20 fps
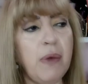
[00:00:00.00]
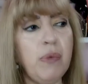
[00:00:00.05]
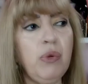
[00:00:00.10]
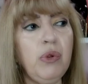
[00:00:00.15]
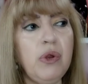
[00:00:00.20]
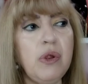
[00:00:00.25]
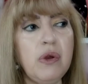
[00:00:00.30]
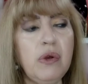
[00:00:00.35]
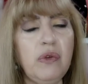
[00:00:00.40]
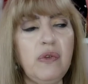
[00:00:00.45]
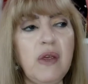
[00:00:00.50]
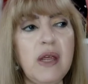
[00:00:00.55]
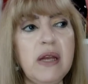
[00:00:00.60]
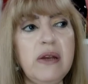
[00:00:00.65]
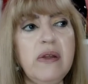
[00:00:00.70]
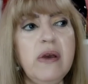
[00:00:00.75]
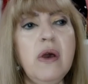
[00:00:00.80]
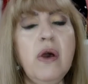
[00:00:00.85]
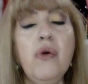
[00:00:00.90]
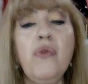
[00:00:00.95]
I would use
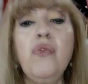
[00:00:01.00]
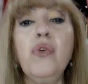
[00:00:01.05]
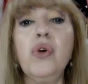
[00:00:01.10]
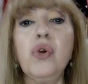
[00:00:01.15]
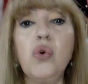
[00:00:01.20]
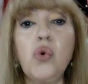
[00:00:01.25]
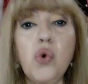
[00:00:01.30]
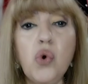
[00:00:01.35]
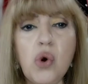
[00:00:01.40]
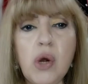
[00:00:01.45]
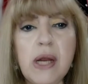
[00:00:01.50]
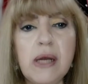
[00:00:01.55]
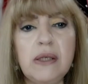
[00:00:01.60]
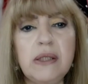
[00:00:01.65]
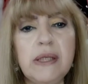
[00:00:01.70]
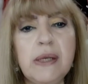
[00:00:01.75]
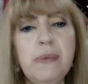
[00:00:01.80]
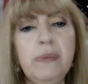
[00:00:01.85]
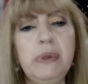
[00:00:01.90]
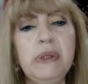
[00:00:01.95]
it for cooler
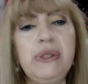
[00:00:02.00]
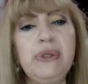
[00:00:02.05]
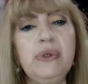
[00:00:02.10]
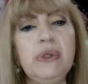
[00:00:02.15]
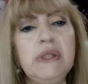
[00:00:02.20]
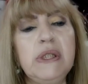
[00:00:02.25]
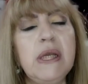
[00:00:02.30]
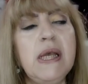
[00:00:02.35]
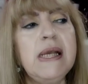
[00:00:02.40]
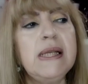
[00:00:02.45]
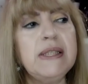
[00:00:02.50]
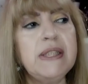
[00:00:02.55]
temperatures,